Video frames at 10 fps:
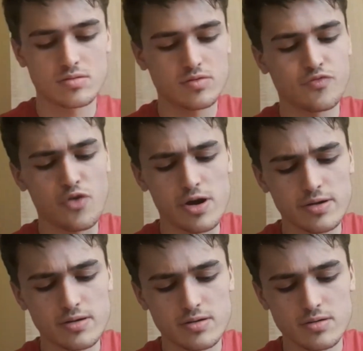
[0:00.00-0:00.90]
Right.
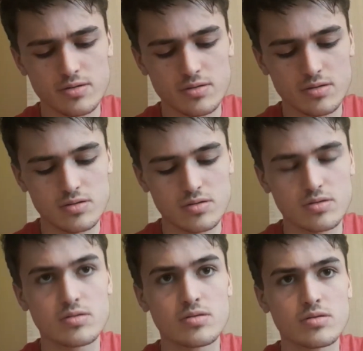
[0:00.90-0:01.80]

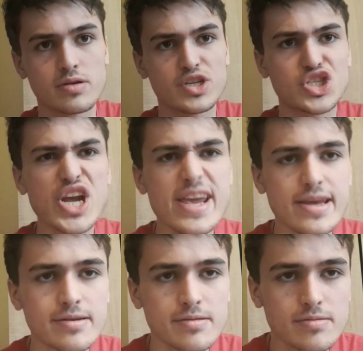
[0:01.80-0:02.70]
Jean.
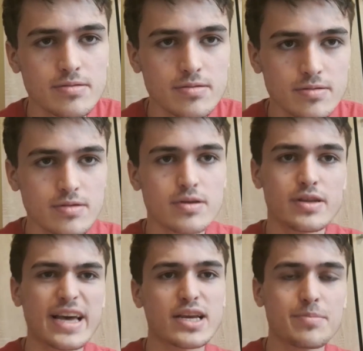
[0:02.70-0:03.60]

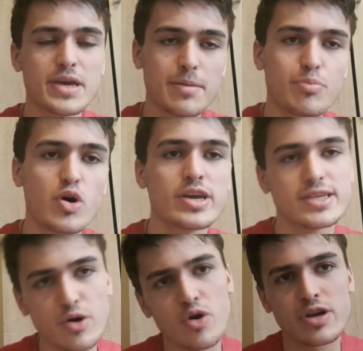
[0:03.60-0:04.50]
That could be a boy
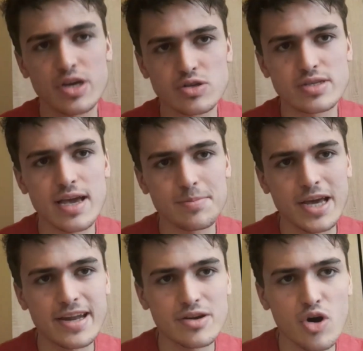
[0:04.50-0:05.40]
or a girl's name, can
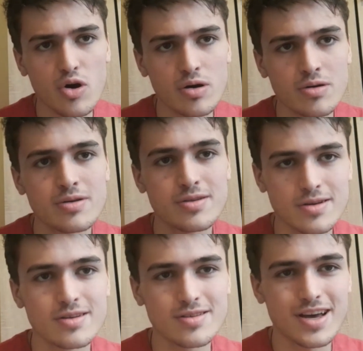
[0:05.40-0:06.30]
it not?
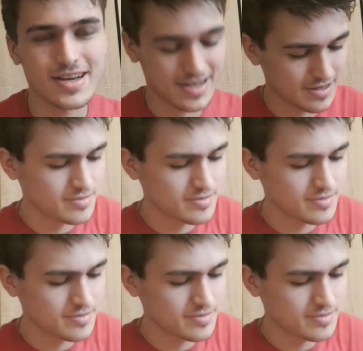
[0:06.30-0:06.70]
Okay.